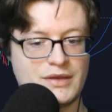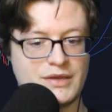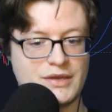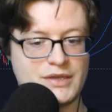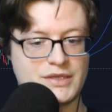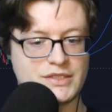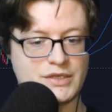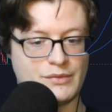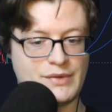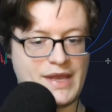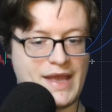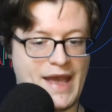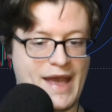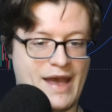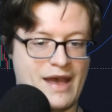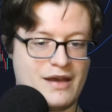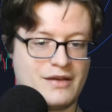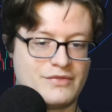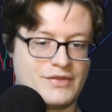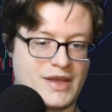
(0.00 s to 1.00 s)
So we
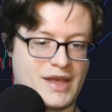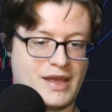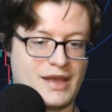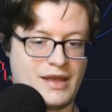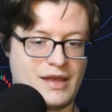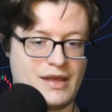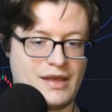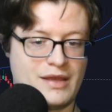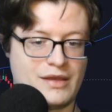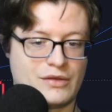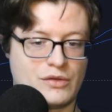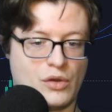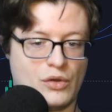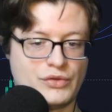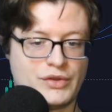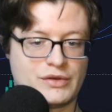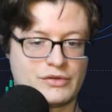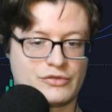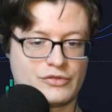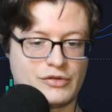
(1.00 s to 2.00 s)
have a
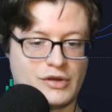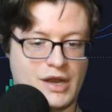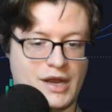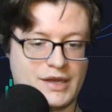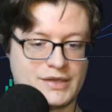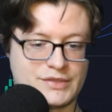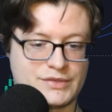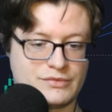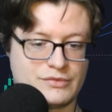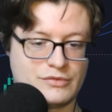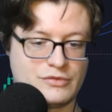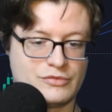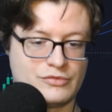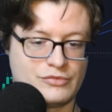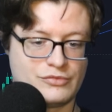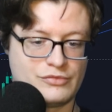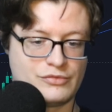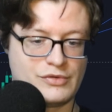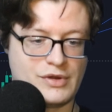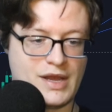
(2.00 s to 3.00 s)
golden cross
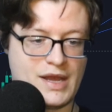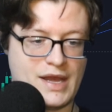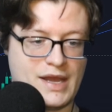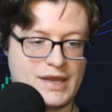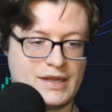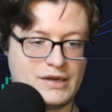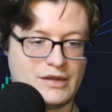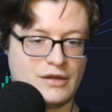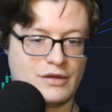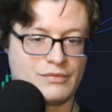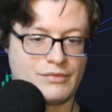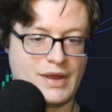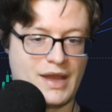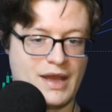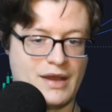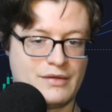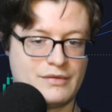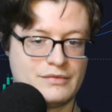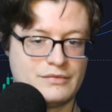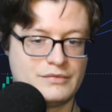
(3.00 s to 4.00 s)
right
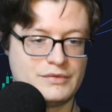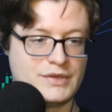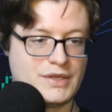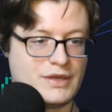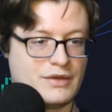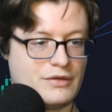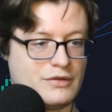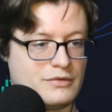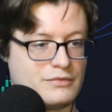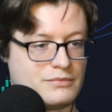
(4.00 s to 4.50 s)
around here.